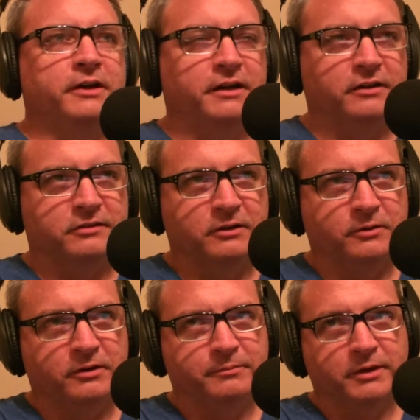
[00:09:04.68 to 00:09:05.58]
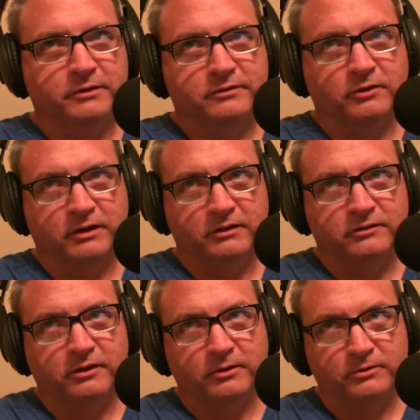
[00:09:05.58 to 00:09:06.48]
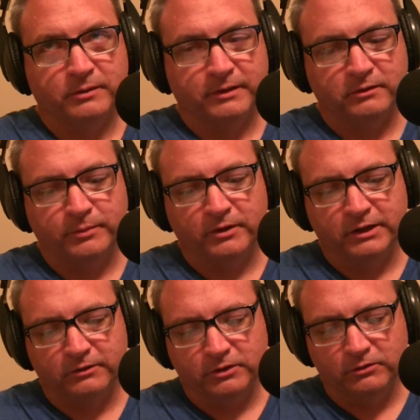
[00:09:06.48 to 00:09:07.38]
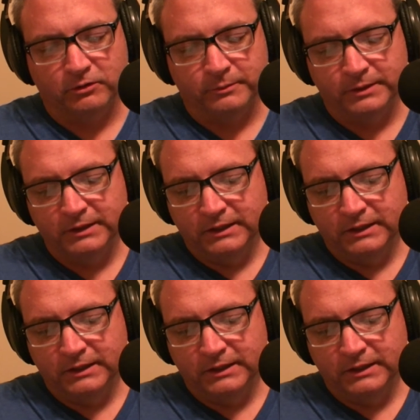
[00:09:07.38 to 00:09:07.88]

and also on Bert's cooking show, Something's Burning, on YouTube.